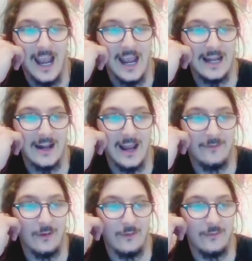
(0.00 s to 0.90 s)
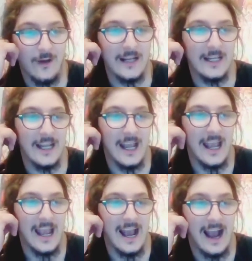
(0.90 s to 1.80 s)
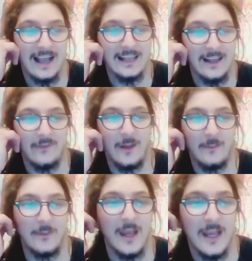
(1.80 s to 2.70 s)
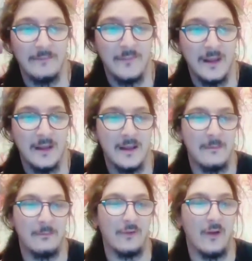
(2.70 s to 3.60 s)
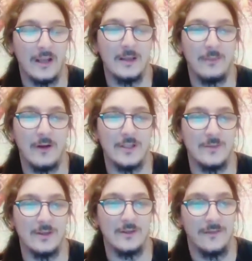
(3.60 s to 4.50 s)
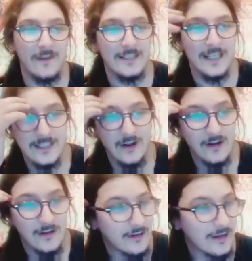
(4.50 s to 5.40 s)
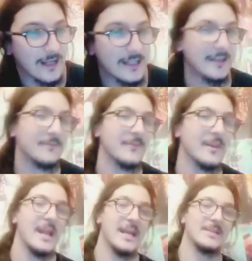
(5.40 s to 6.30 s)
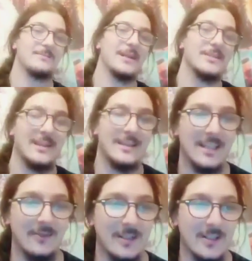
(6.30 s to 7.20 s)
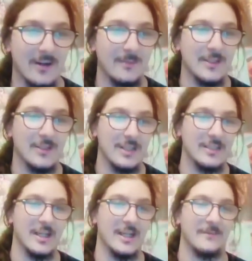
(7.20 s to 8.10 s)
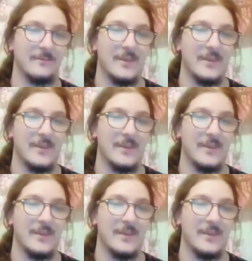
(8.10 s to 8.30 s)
And if you're fighting high-level MMA, blocking punches with your face is not a good idea, especially considering he's already been chin-checked.